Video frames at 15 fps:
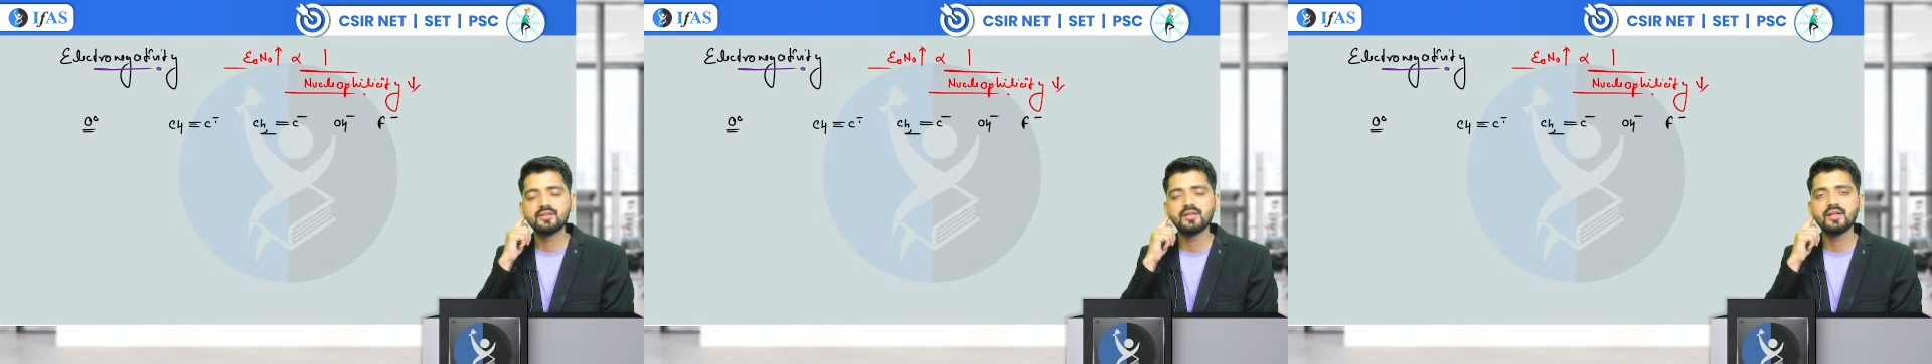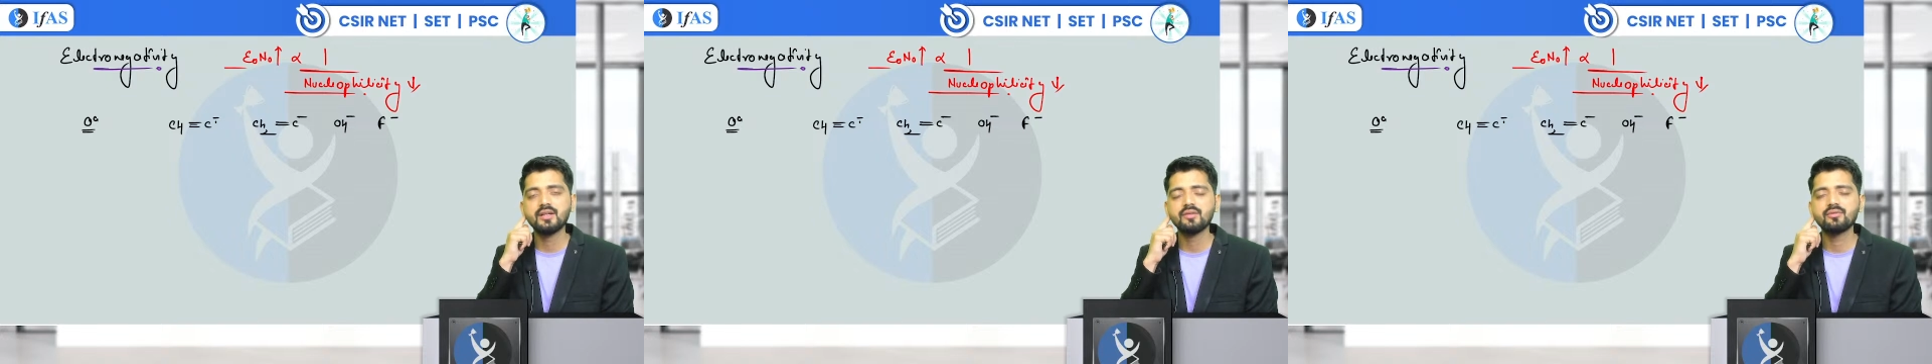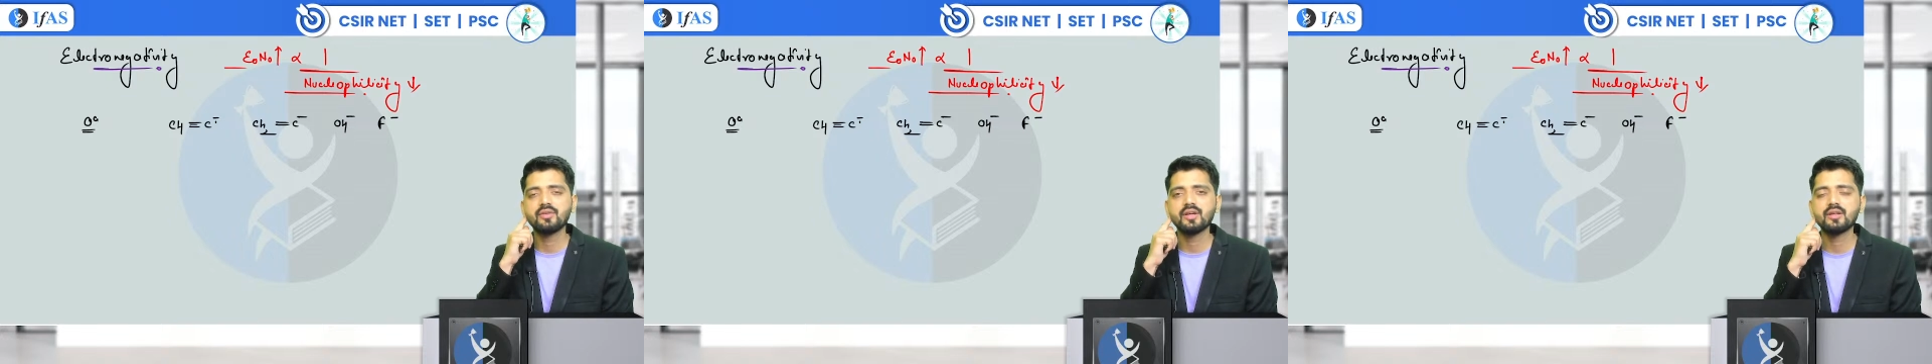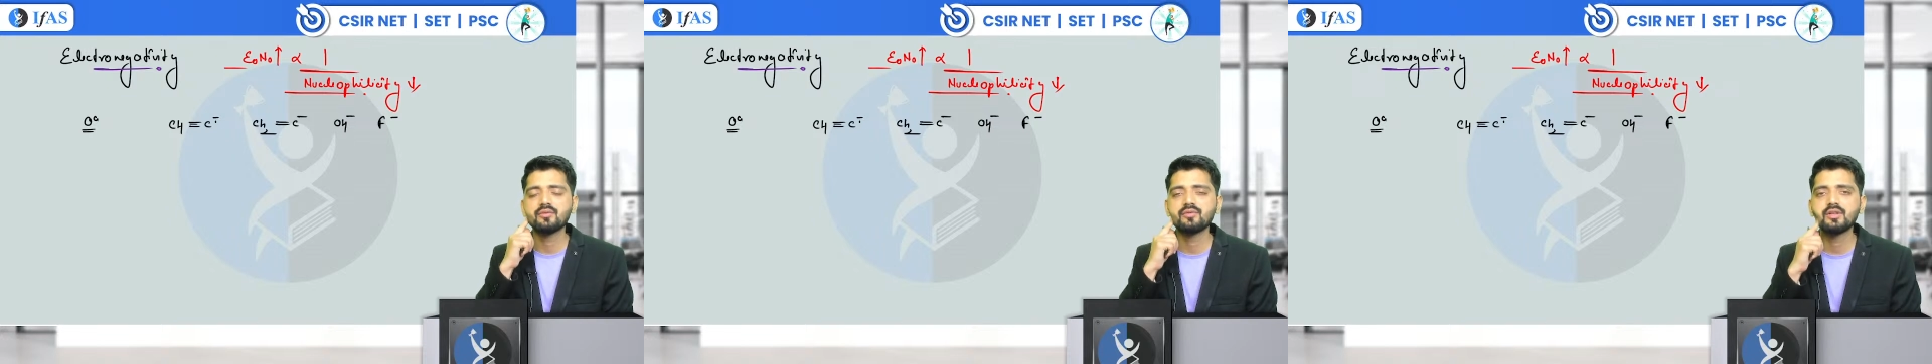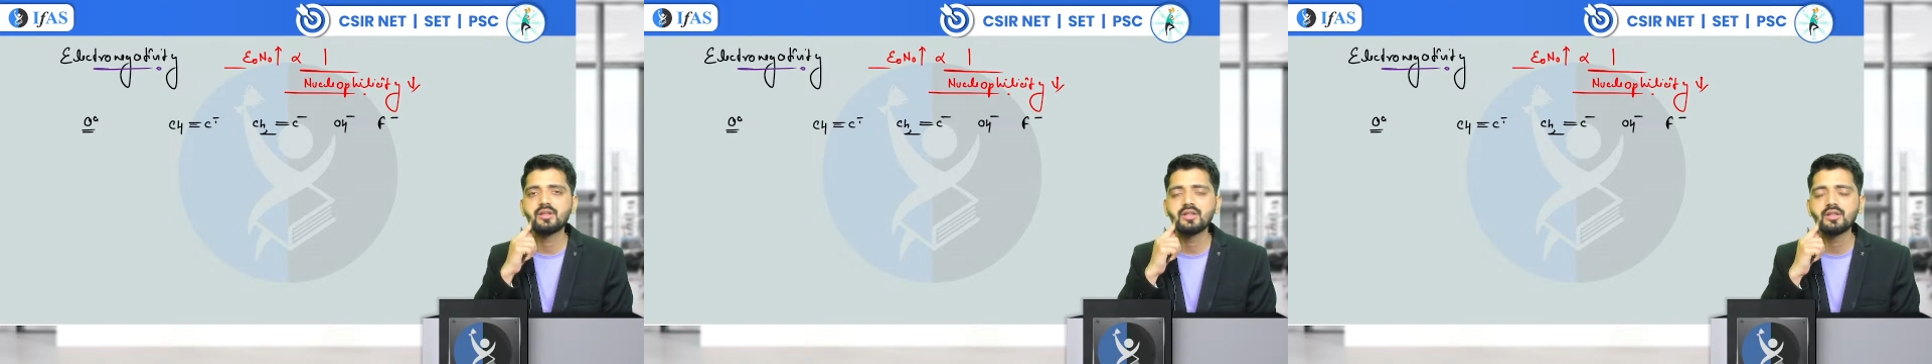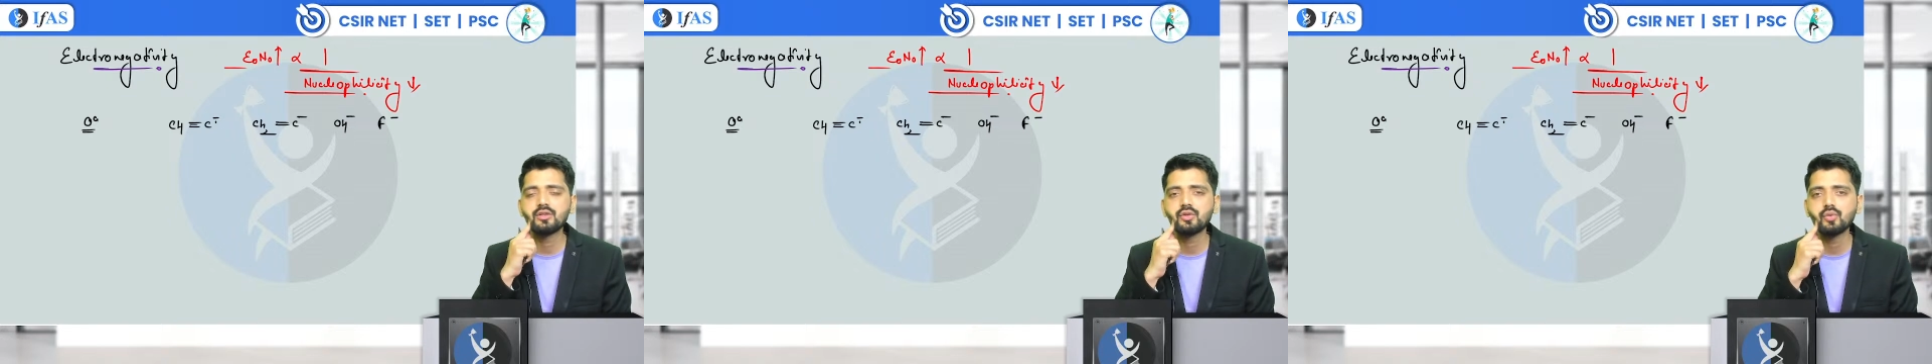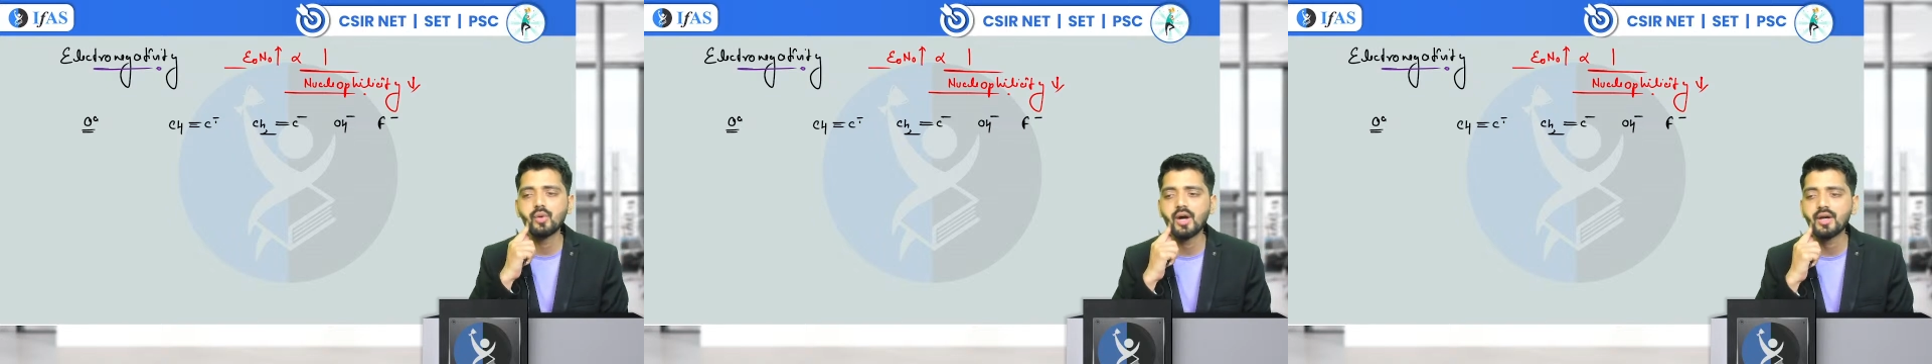here where we need to